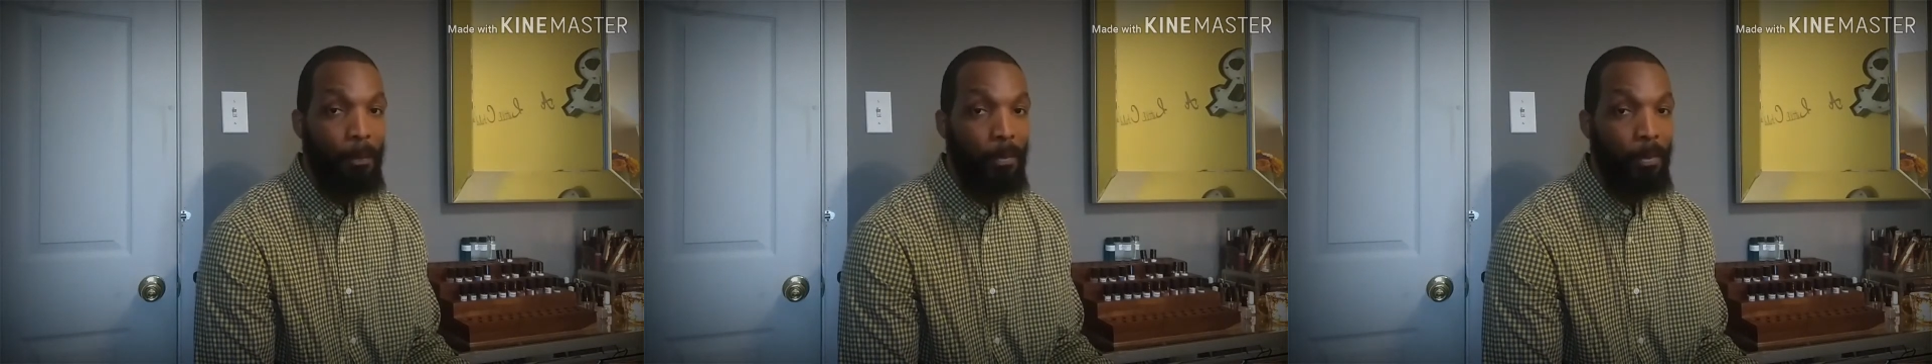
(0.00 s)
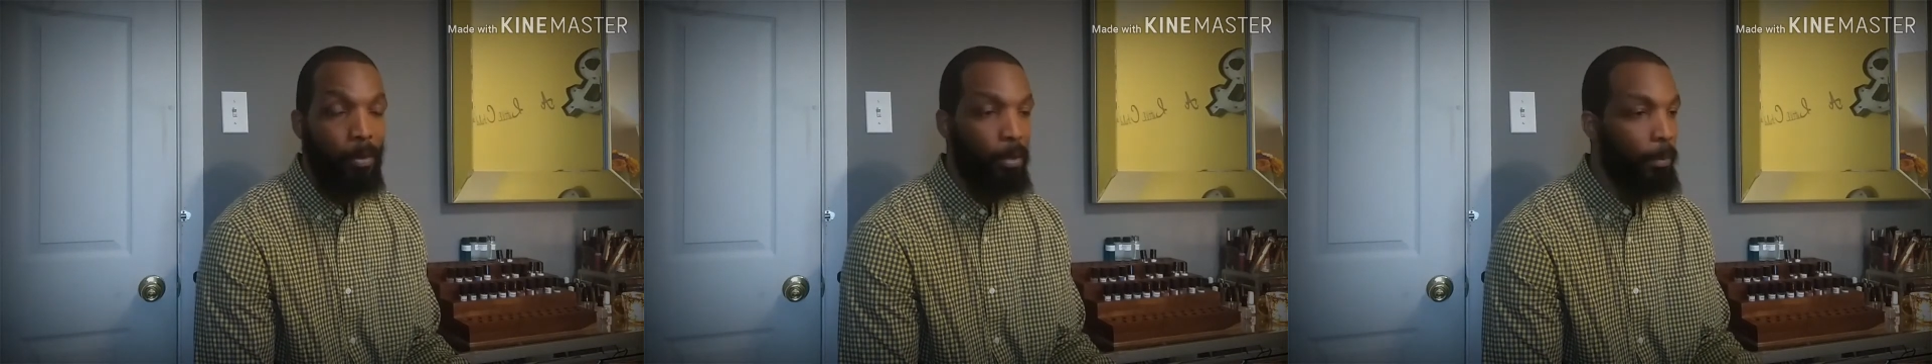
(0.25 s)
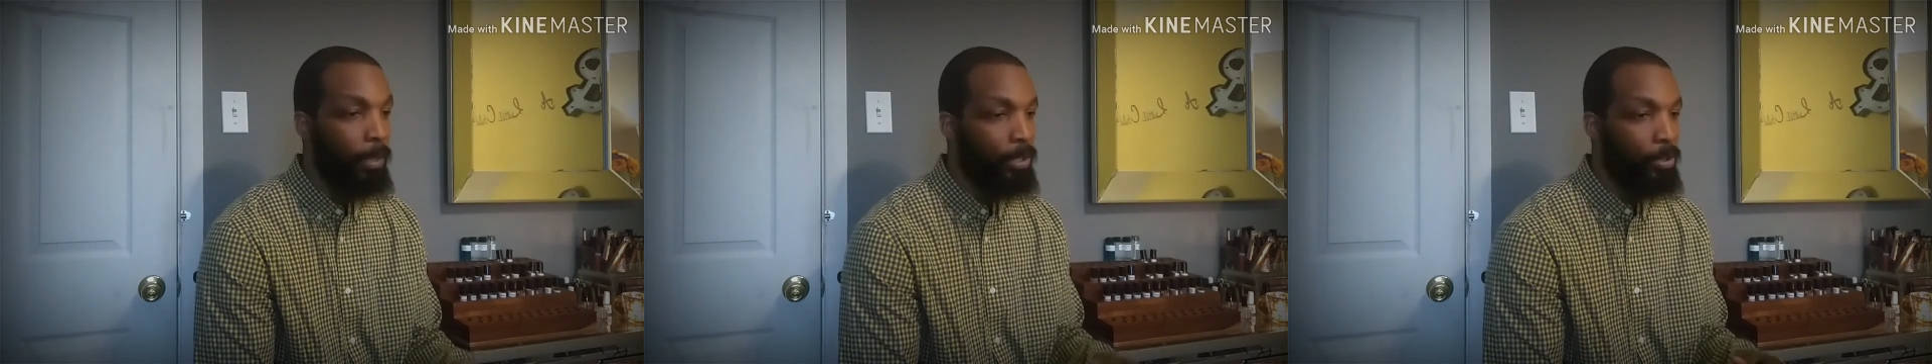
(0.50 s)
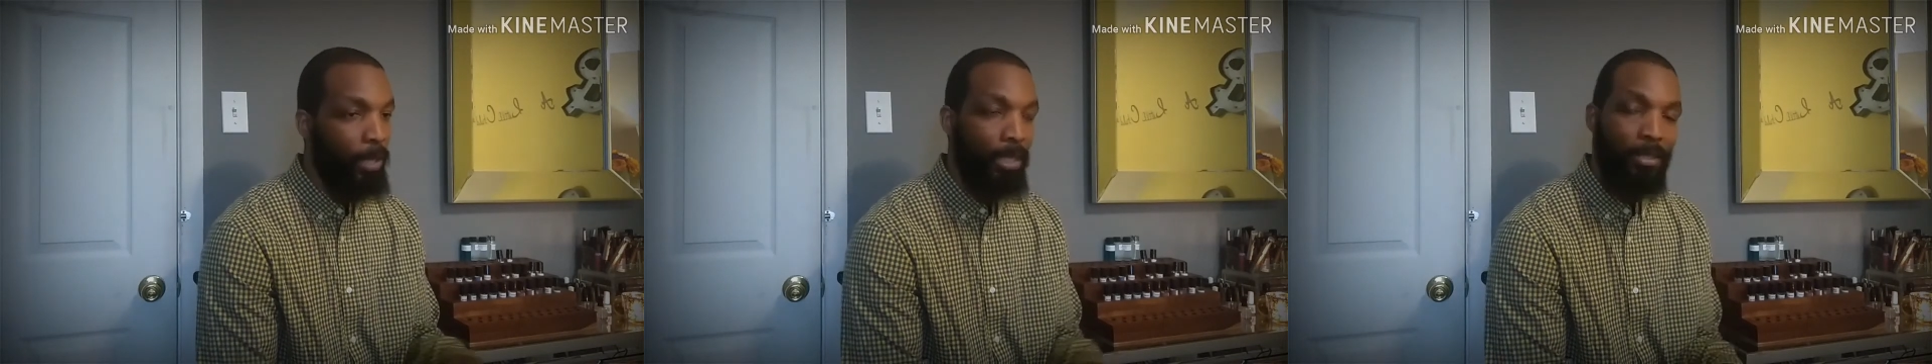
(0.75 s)
You know what I mean?
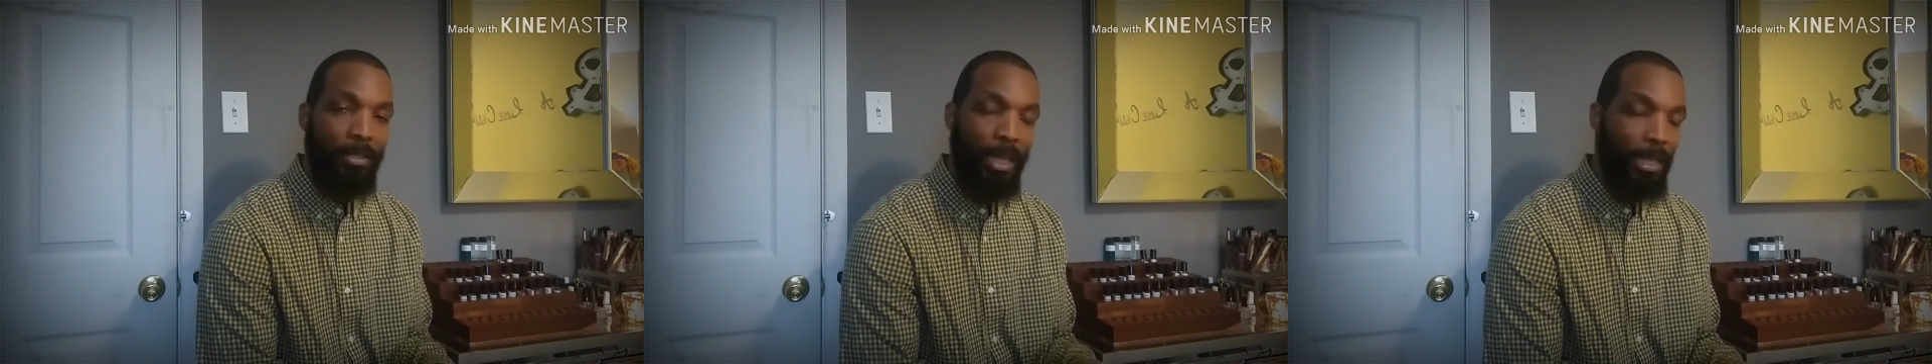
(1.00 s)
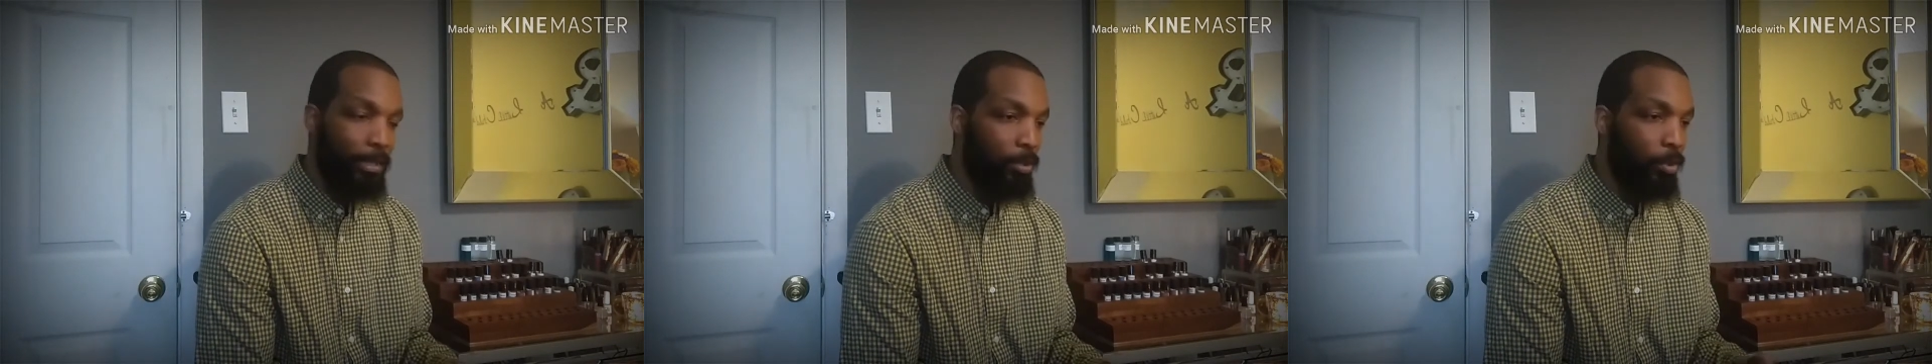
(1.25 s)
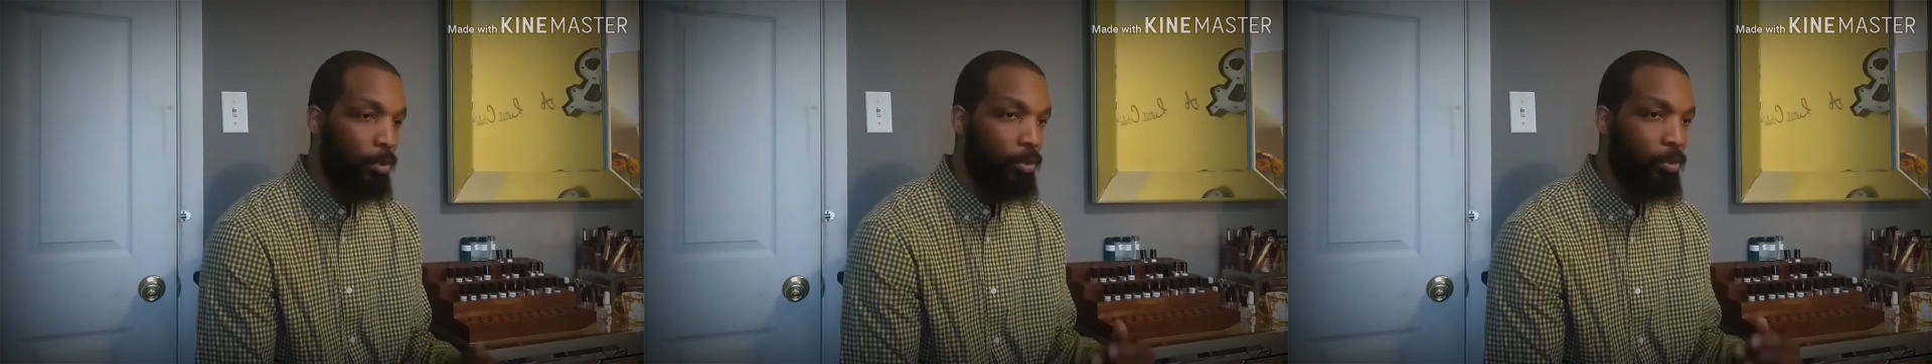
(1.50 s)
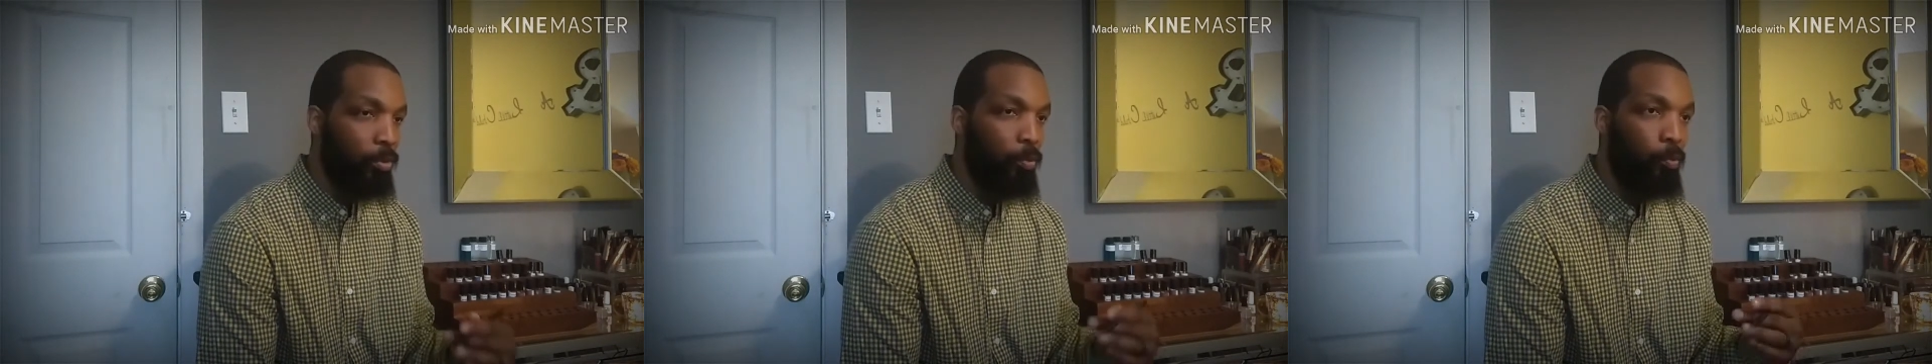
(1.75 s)
So that's going
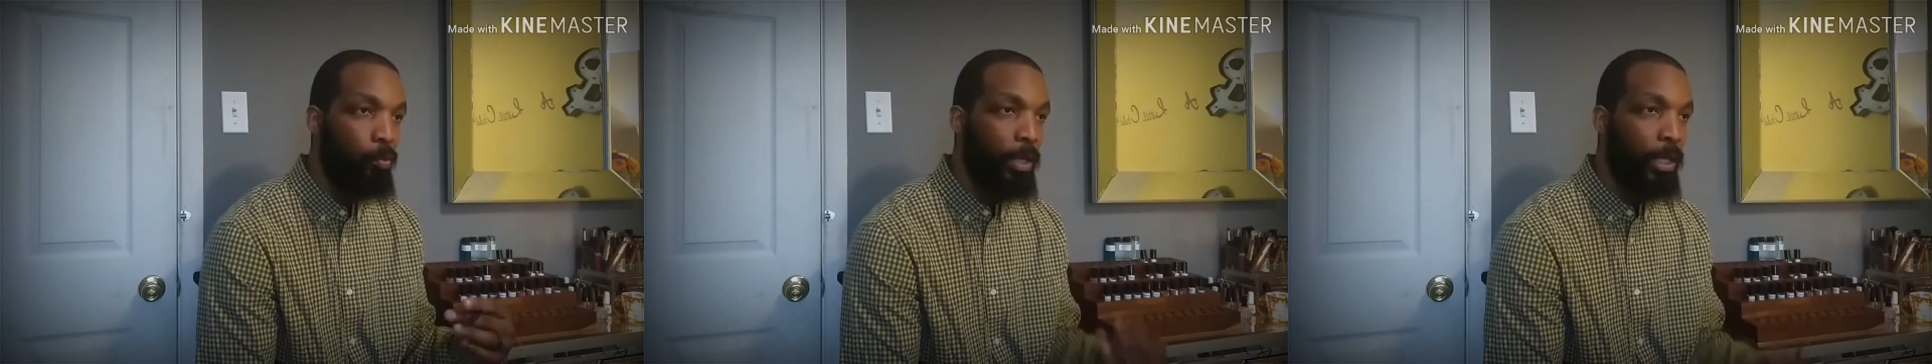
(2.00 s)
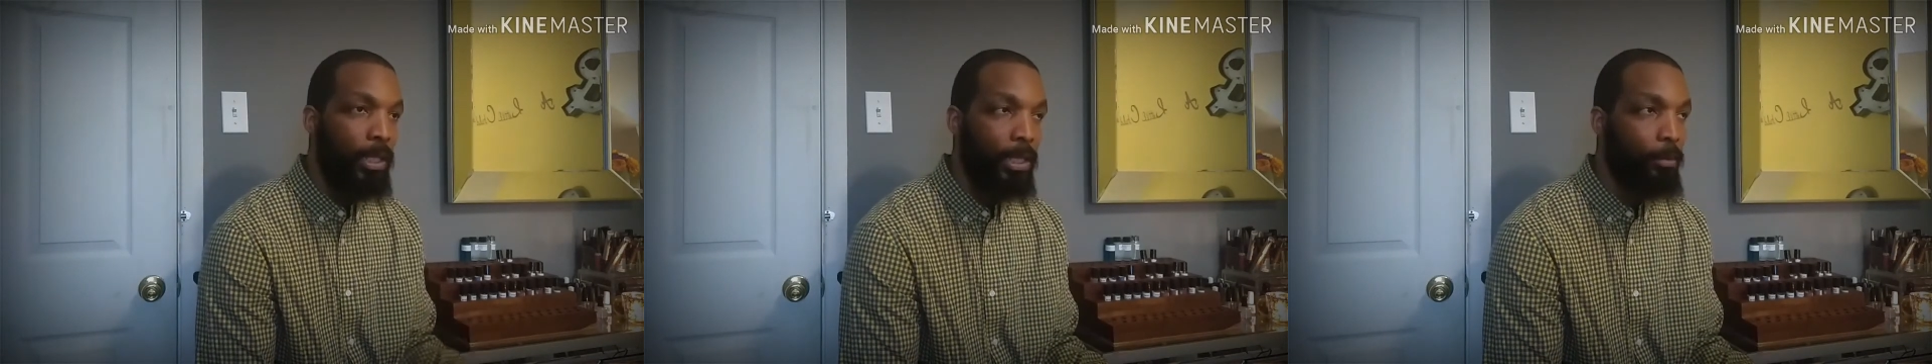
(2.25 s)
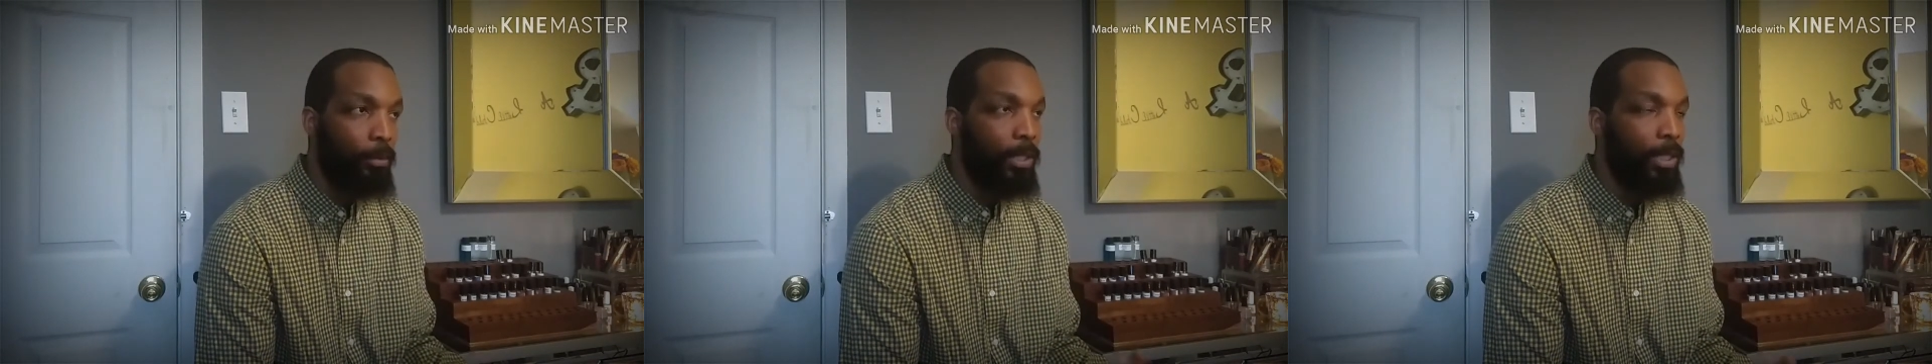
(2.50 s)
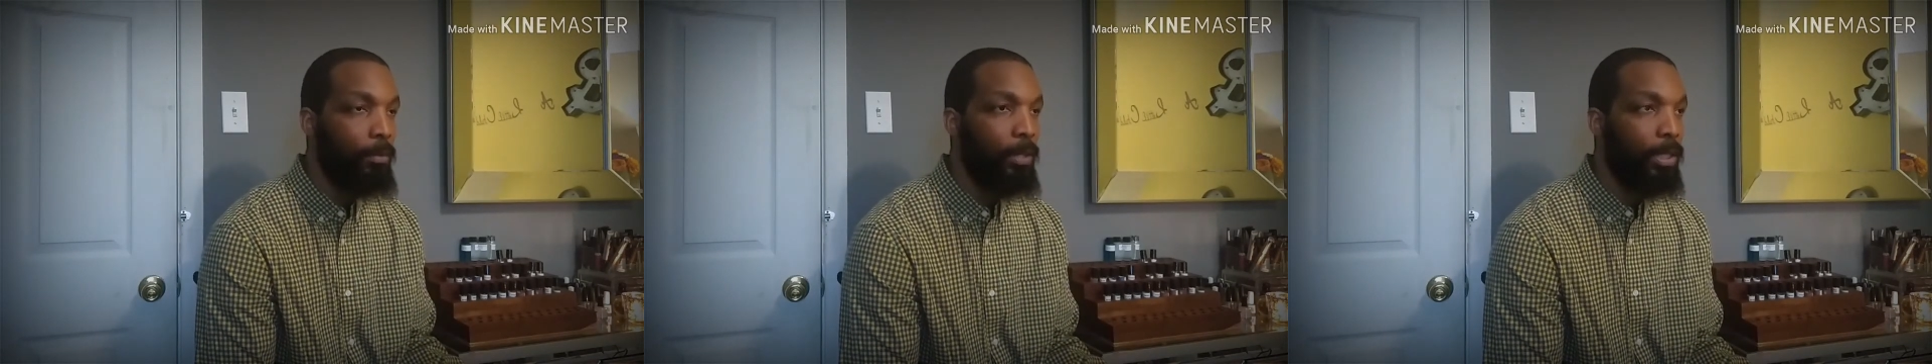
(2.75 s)
to really,
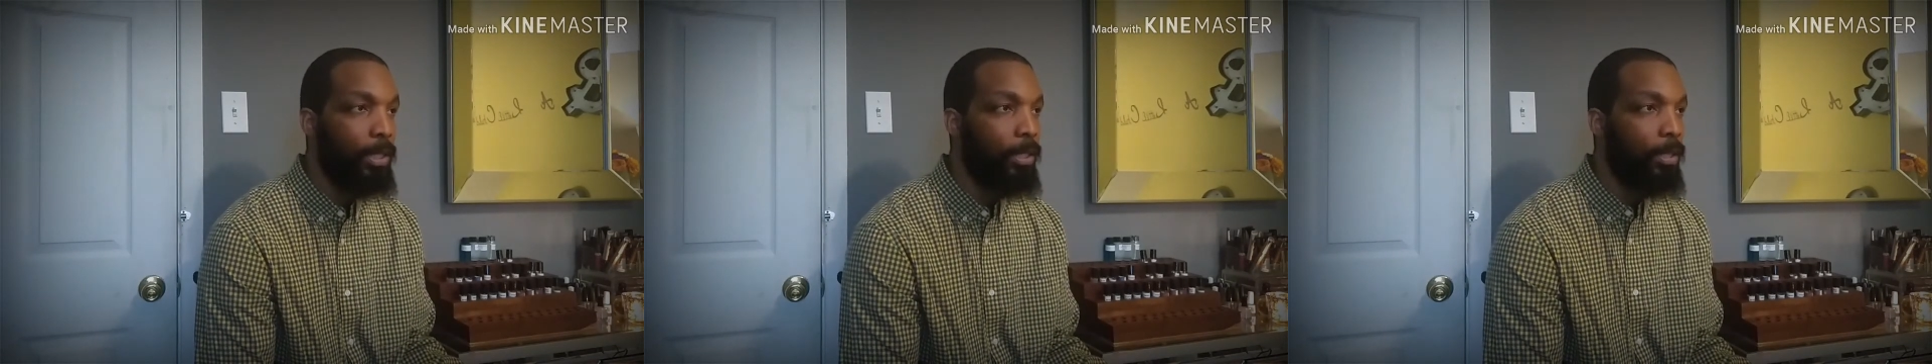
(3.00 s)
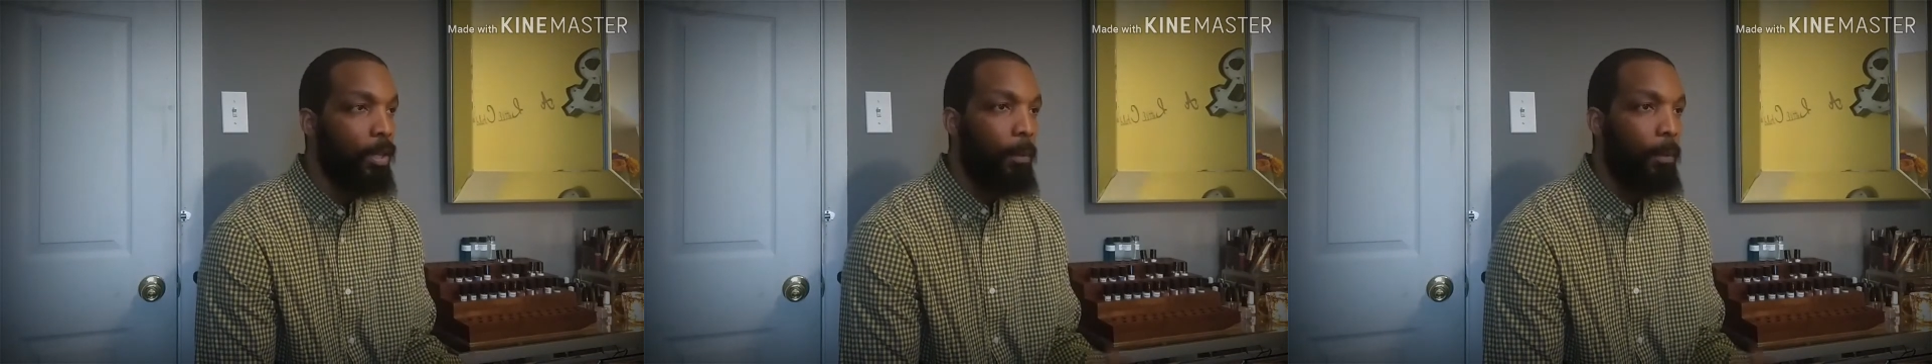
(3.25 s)
really, really